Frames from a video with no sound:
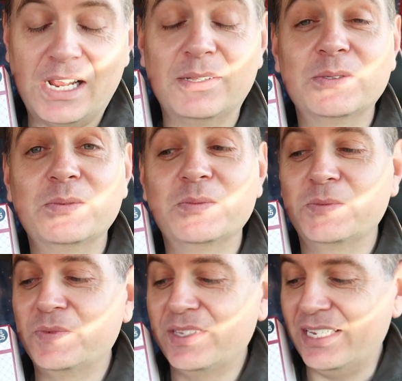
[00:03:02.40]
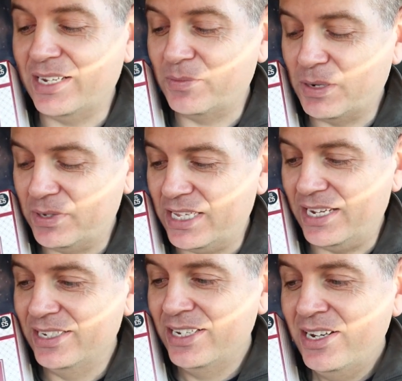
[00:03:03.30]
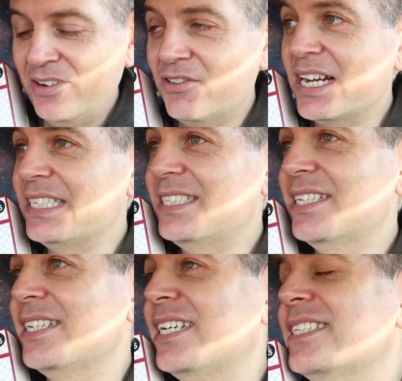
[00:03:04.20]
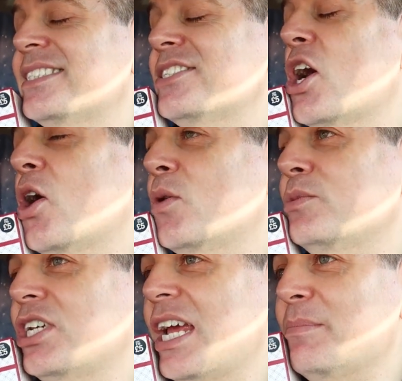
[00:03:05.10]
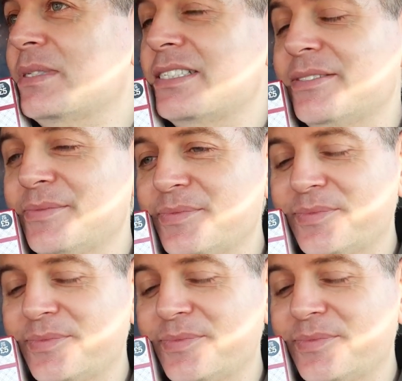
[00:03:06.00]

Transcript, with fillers: Well, it's like the car smells now. Yeah, while we're there. Right, get us home, James.